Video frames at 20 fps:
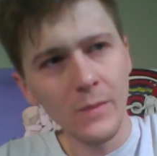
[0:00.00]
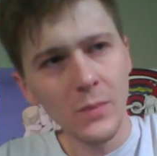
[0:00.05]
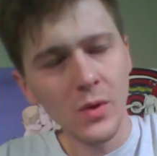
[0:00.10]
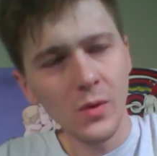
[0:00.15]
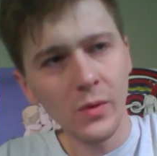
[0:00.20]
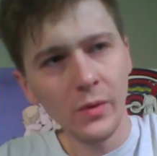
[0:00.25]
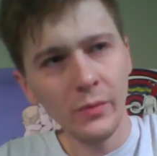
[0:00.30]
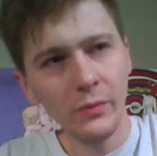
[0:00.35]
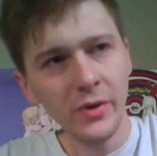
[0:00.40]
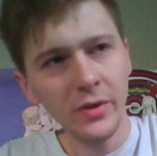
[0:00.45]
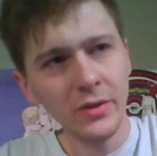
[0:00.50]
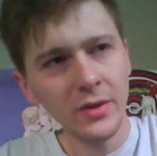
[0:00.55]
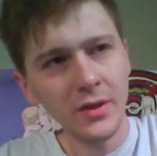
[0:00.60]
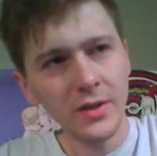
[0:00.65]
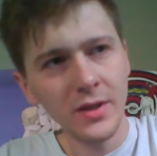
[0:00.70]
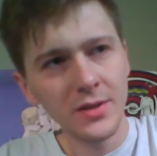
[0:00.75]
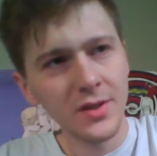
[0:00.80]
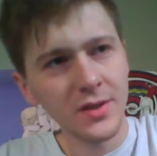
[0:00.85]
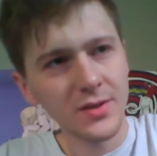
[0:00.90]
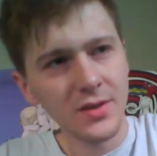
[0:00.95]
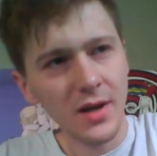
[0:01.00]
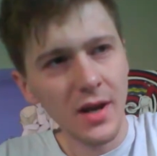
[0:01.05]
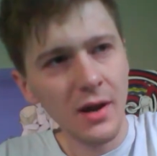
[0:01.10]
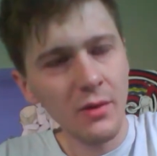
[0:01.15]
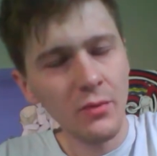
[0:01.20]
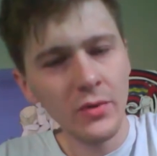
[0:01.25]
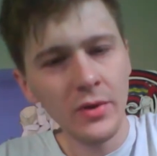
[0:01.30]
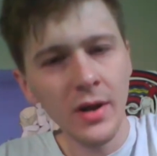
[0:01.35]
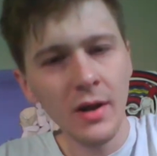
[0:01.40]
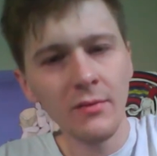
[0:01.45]
or really just I
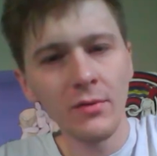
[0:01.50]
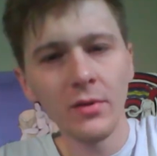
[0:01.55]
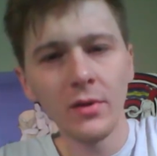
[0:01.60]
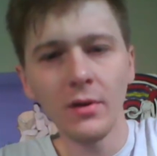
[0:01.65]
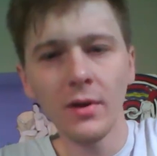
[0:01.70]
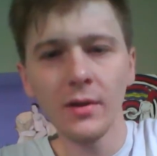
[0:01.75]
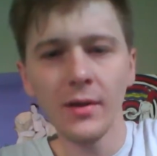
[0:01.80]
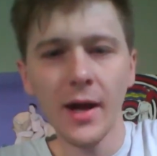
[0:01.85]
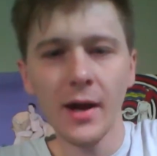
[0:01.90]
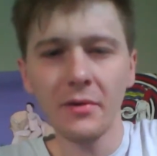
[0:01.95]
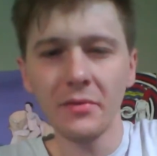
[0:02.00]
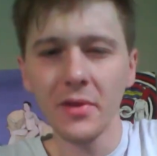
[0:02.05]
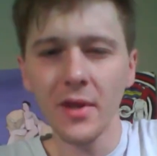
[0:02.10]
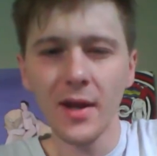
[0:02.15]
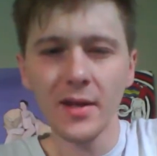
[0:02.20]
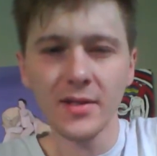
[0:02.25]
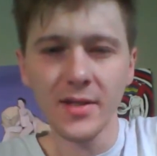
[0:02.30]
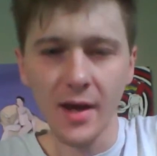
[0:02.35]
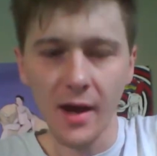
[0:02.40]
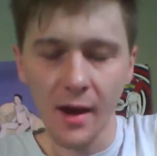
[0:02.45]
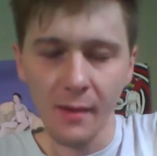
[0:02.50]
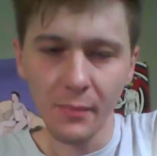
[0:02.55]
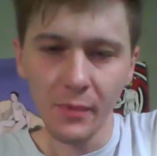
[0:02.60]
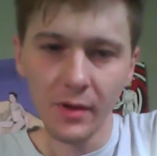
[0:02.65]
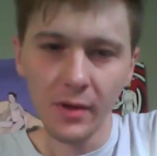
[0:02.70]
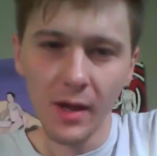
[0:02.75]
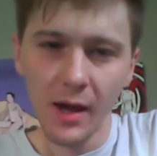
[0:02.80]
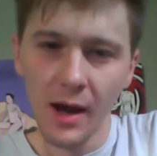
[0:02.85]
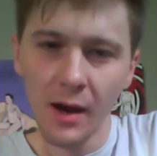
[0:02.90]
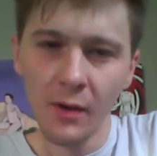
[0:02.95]
would never allow that to
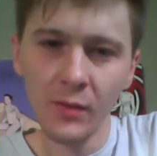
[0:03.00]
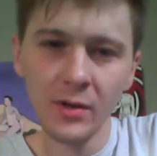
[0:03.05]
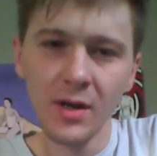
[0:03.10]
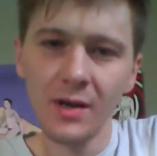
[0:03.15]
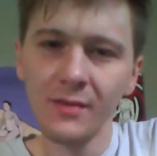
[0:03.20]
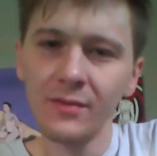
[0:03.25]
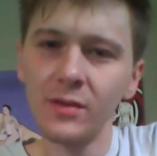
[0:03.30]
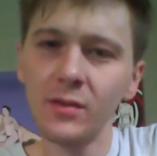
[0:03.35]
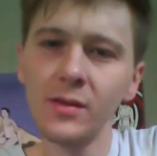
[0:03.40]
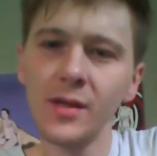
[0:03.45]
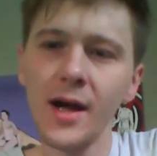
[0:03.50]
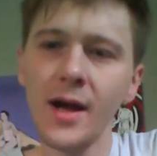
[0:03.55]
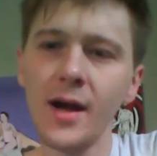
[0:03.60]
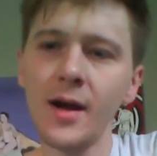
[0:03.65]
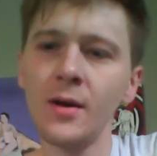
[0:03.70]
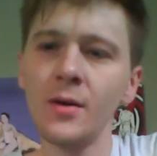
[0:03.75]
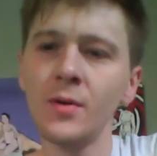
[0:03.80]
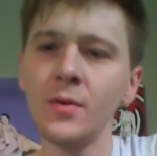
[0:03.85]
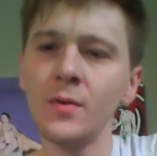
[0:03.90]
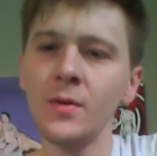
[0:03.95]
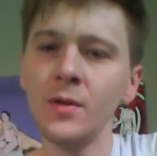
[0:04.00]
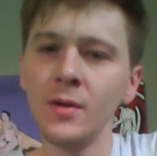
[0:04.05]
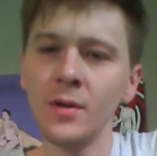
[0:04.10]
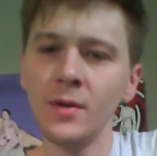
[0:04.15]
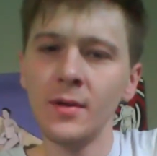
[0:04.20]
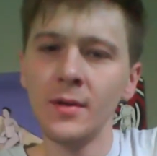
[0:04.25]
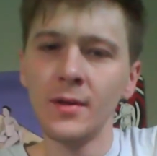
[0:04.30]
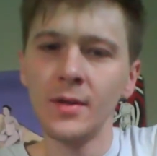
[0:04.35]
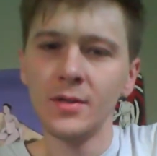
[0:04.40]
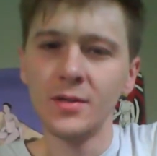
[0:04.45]
happen. I would never allow
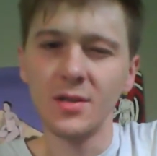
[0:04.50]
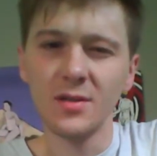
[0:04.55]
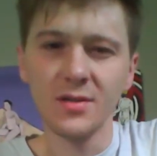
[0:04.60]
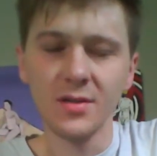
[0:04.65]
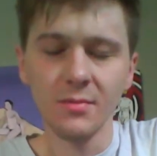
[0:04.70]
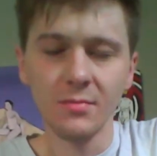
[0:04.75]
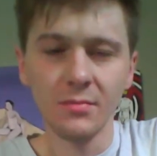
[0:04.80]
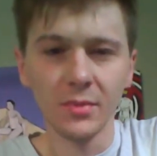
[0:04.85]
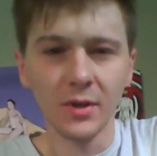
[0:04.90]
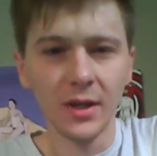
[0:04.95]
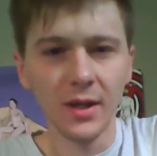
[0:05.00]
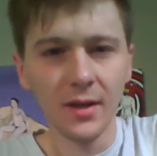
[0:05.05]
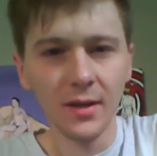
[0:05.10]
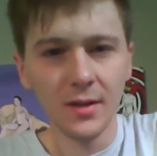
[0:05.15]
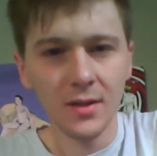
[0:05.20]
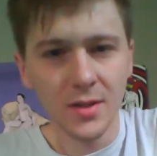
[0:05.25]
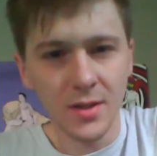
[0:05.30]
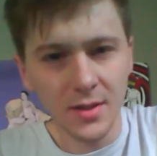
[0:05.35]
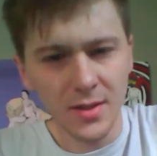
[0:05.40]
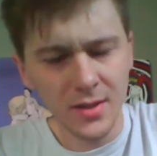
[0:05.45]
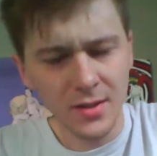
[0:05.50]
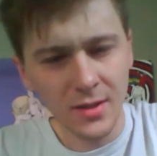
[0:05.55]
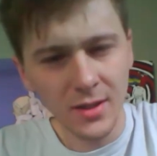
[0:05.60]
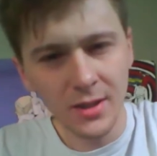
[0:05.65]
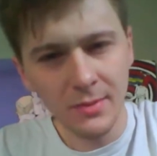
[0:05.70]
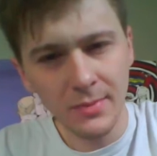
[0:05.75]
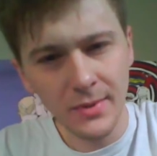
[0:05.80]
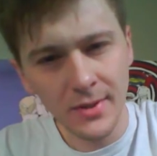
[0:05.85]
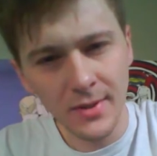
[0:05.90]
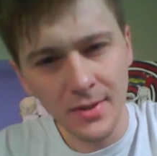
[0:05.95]
just some kid to
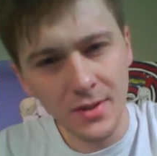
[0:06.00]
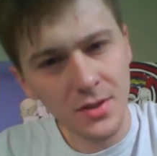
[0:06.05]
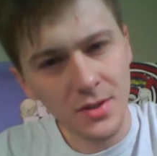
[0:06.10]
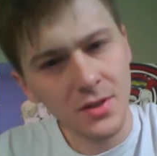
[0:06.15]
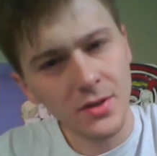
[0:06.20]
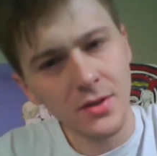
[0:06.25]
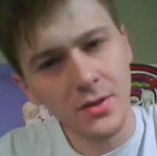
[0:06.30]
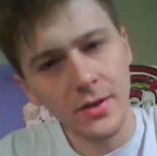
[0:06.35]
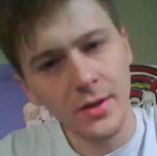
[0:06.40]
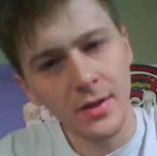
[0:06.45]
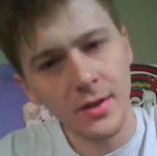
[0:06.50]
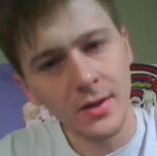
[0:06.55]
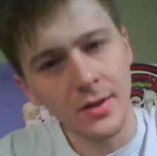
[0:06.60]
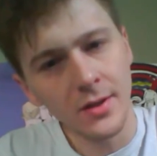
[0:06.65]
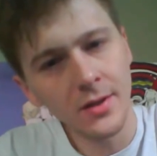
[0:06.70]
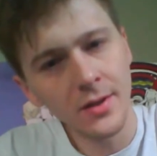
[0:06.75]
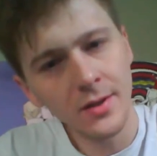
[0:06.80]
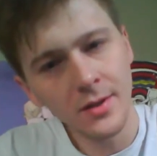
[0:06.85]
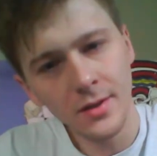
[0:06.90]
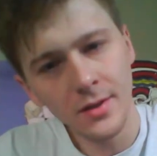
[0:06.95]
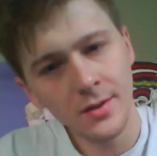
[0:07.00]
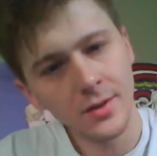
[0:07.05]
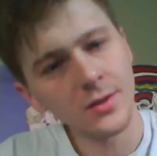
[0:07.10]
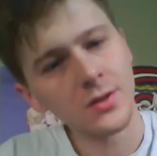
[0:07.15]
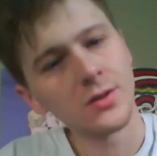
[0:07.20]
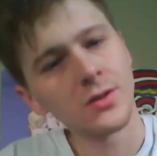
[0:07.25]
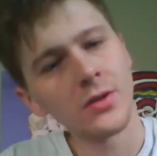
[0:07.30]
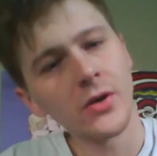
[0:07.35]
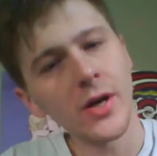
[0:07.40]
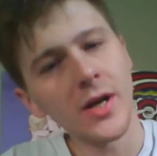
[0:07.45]
sleep in a
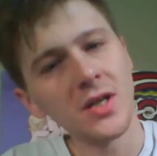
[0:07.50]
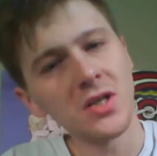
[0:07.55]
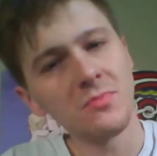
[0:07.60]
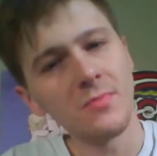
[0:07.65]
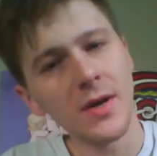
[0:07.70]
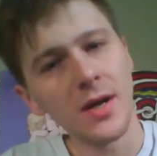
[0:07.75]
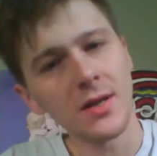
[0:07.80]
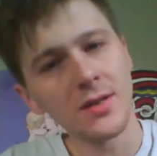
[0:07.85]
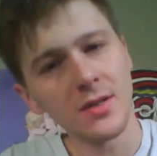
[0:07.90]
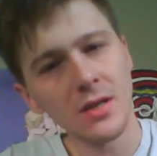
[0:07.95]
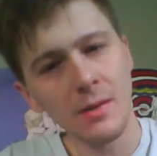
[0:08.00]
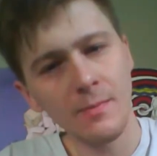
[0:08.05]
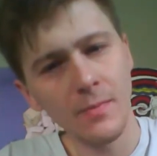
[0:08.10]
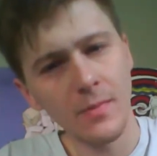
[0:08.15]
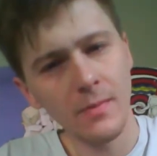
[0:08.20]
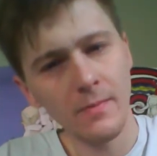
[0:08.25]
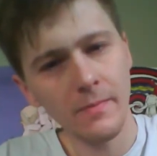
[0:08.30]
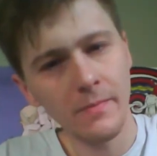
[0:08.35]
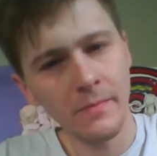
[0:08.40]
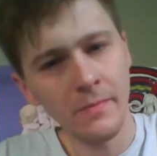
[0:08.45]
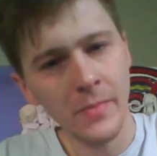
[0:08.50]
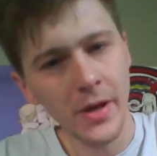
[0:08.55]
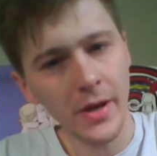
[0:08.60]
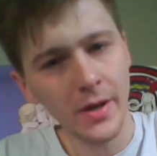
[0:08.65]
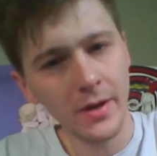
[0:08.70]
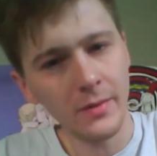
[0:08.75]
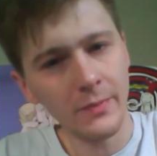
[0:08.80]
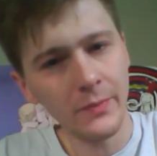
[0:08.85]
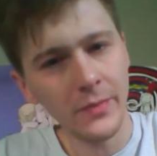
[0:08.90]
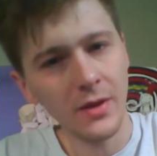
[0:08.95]
strange man's
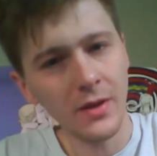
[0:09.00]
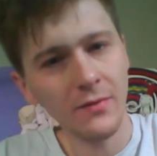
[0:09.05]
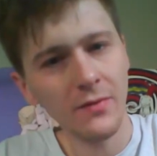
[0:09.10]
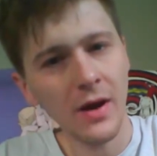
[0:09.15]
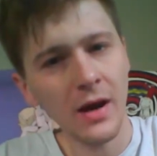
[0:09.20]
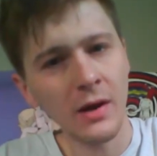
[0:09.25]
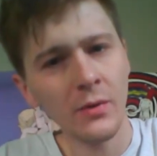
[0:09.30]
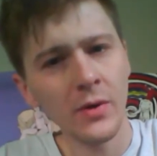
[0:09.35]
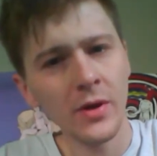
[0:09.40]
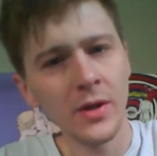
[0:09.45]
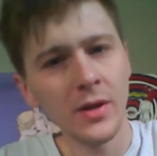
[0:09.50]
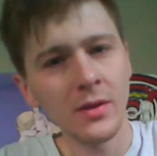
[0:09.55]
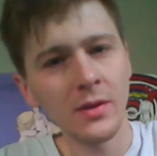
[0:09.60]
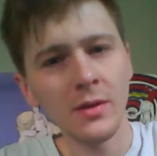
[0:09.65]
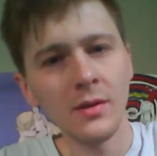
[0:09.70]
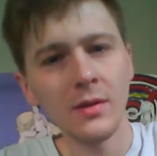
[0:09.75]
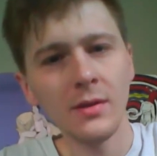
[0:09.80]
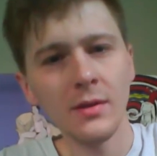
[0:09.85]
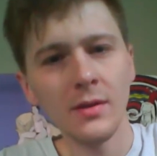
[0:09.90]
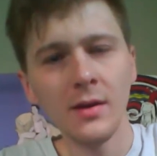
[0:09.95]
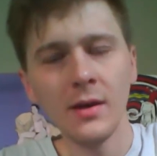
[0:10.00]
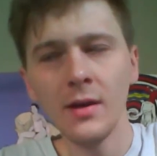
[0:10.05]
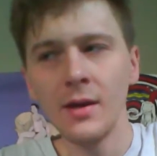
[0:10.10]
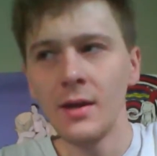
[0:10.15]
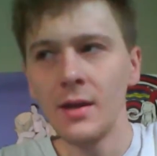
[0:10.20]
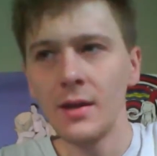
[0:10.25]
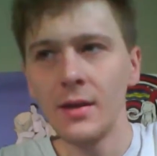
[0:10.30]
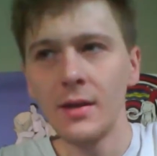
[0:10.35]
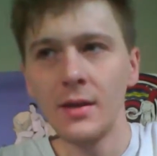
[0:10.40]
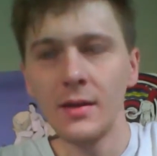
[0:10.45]
bed. If I were in
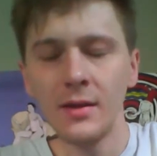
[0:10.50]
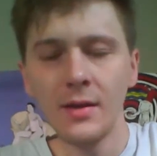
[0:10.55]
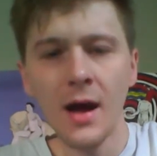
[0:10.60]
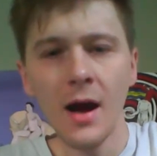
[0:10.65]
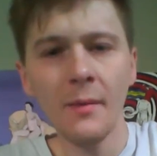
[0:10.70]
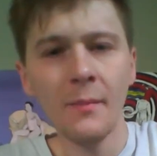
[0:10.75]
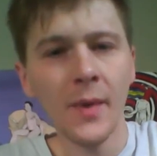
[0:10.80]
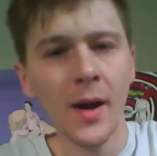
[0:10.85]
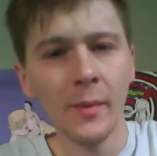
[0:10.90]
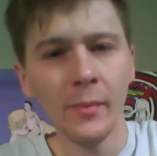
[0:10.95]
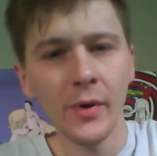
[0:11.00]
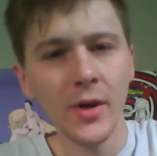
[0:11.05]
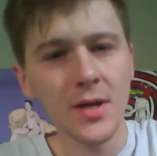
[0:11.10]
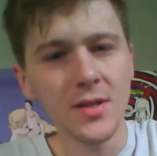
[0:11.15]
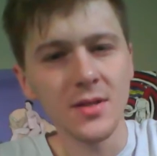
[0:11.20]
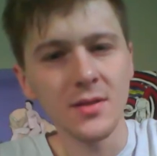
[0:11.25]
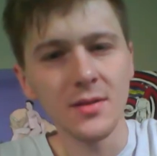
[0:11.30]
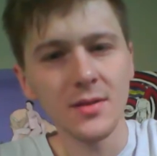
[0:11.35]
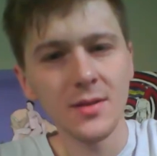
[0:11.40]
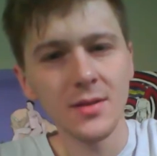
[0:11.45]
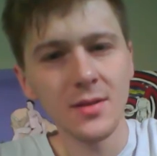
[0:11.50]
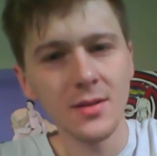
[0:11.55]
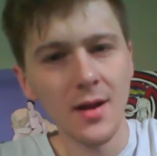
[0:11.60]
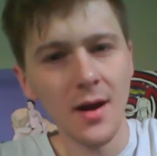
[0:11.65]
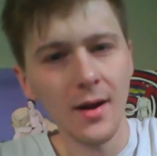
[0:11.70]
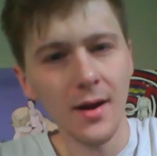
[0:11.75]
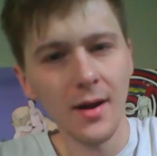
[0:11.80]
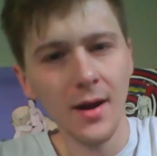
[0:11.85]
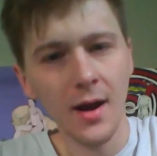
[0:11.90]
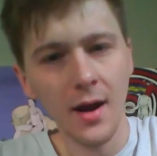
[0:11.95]
not in my presence, it's
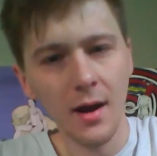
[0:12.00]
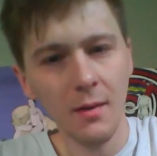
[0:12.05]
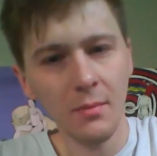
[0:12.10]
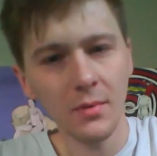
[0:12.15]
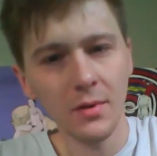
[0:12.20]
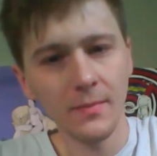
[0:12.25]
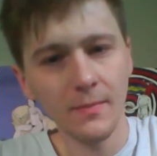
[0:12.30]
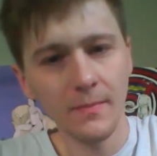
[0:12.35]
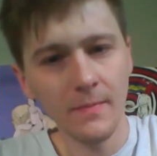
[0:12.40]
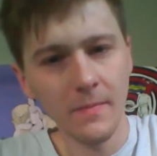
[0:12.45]
not going to happen.